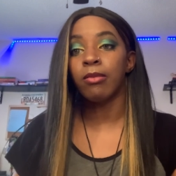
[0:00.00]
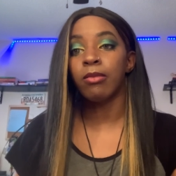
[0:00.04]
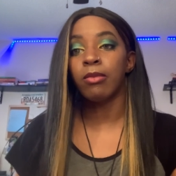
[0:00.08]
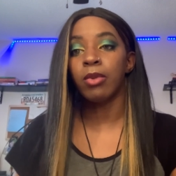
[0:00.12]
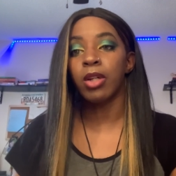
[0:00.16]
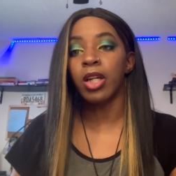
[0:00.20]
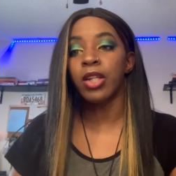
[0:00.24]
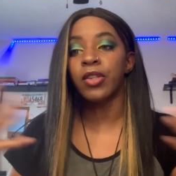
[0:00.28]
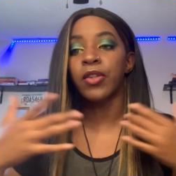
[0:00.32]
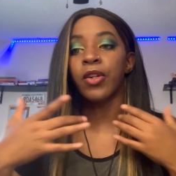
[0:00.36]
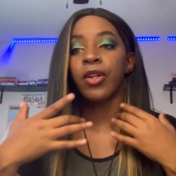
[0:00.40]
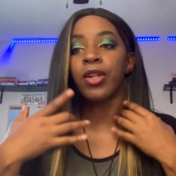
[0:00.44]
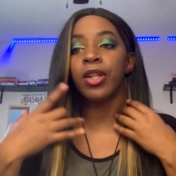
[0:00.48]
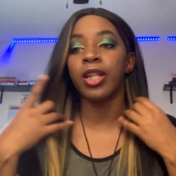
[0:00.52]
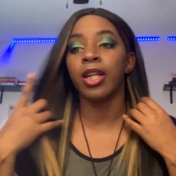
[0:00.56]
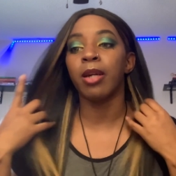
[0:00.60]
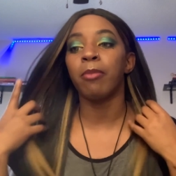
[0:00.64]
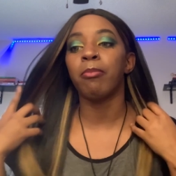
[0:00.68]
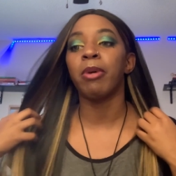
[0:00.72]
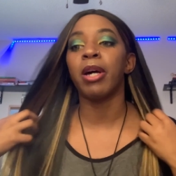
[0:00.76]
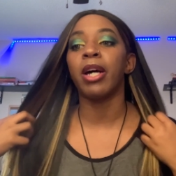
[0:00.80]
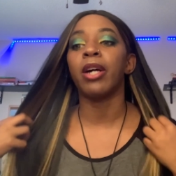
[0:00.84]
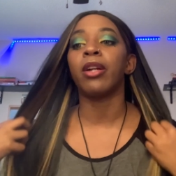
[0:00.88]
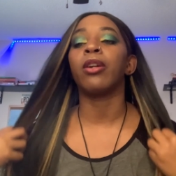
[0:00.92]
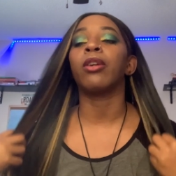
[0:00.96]
It's going to
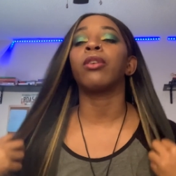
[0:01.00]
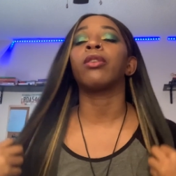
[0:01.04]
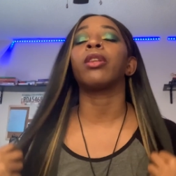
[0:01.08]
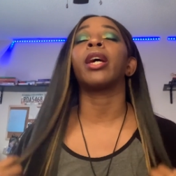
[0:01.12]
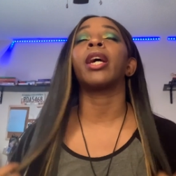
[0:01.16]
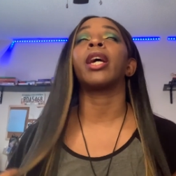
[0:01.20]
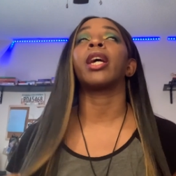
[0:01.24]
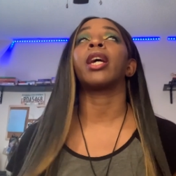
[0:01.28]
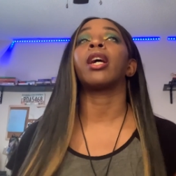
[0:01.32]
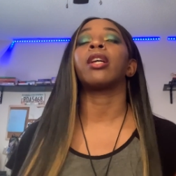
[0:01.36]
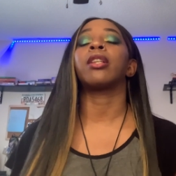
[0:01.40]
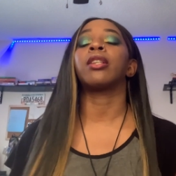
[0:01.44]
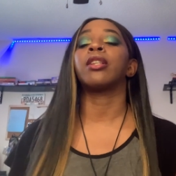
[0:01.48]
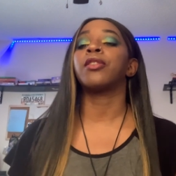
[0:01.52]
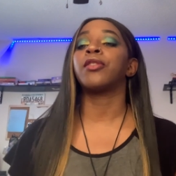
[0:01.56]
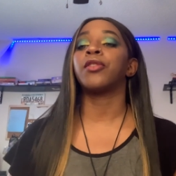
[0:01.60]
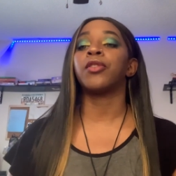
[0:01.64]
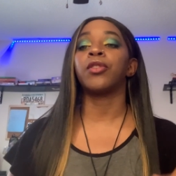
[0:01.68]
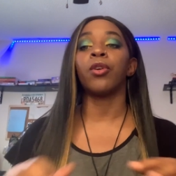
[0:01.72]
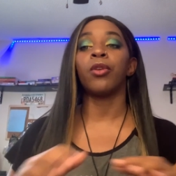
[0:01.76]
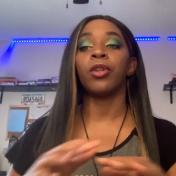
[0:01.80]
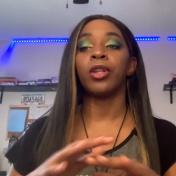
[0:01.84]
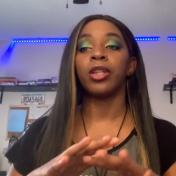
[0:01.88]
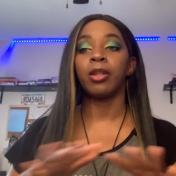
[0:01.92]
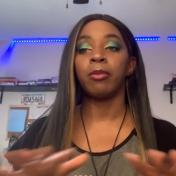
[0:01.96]
get better. Like, this is
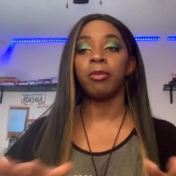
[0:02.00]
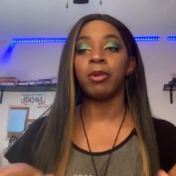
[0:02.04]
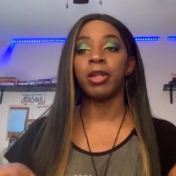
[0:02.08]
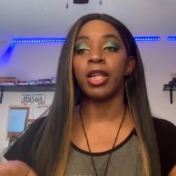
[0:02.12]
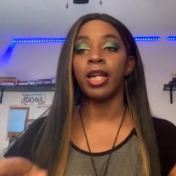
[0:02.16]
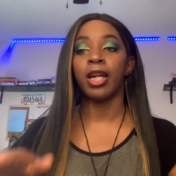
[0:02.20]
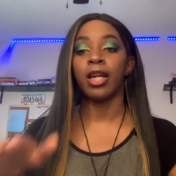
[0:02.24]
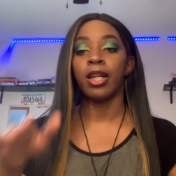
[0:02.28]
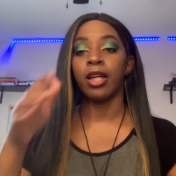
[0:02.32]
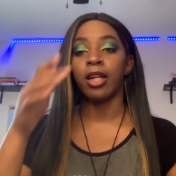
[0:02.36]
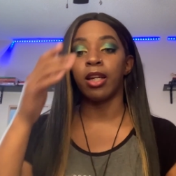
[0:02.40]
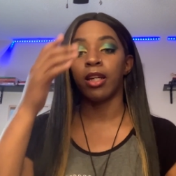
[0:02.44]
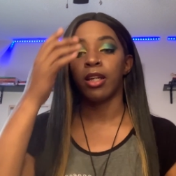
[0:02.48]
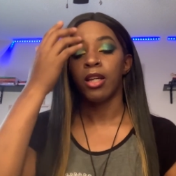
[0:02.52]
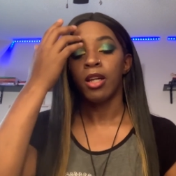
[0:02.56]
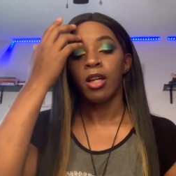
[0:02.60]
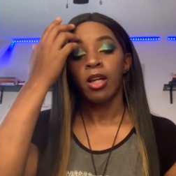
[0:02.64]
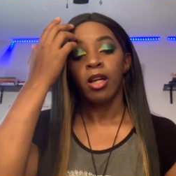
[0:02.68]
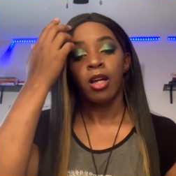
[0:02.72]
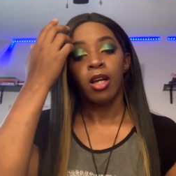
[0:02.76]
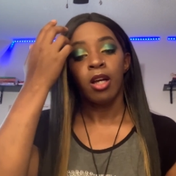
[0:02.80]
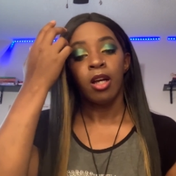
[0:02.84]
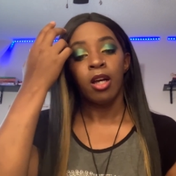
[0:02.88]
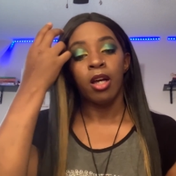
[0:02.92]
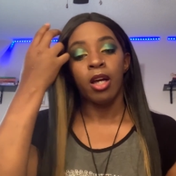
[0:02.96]
only the beginning.
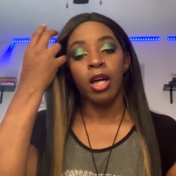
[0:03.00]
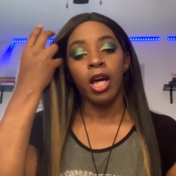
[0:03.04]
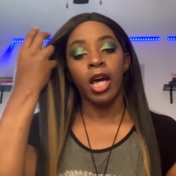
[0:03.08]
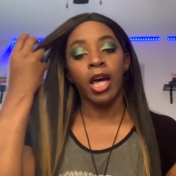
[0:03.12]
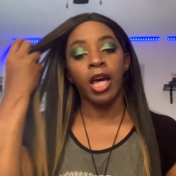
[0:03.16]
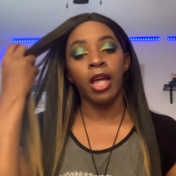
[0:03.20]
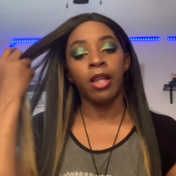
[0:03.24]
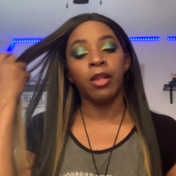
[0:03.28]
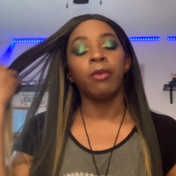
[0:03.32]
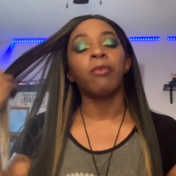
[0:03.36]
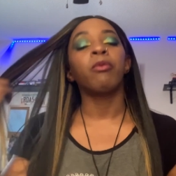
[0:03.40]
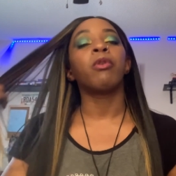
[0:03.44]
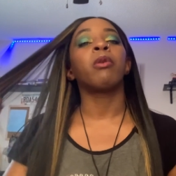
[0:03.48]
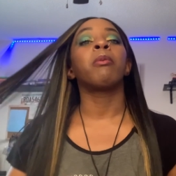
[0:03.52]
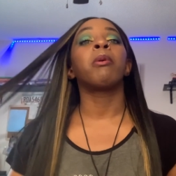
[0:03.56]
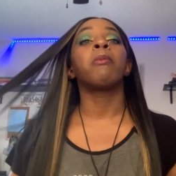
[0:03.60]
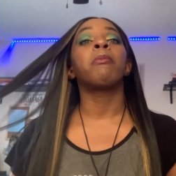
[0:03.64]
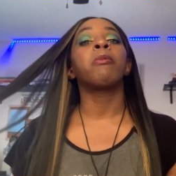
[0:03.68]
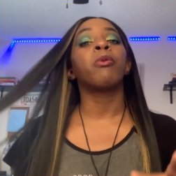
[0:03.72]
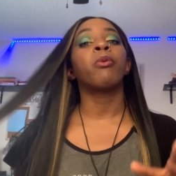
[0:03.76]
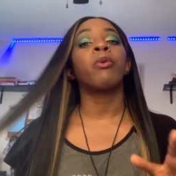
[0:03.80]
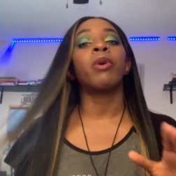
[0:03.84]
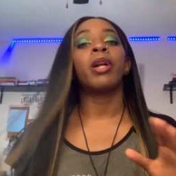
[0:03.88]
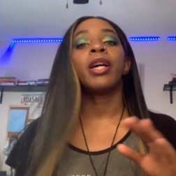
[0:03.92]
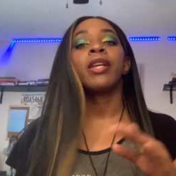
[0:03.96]
And
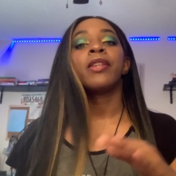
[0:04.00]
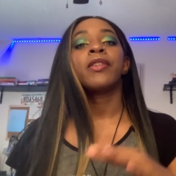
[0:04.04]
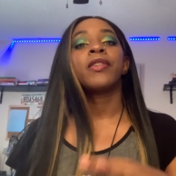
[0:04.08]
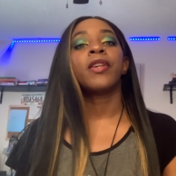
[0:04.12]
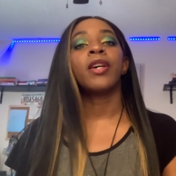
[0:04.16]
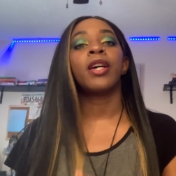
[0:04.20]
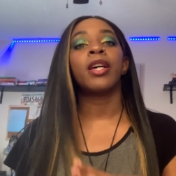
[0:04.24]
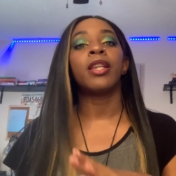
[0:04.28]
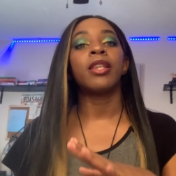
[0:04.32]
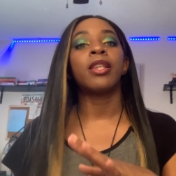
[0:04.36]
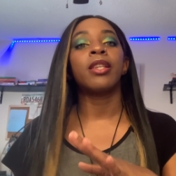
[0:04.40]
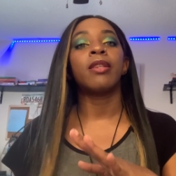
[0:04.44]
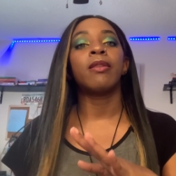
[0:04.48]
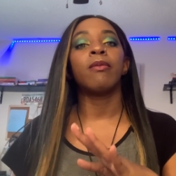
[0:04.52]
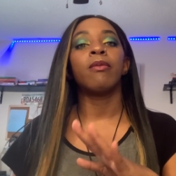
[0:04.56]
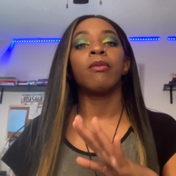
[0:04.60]
remember what I said?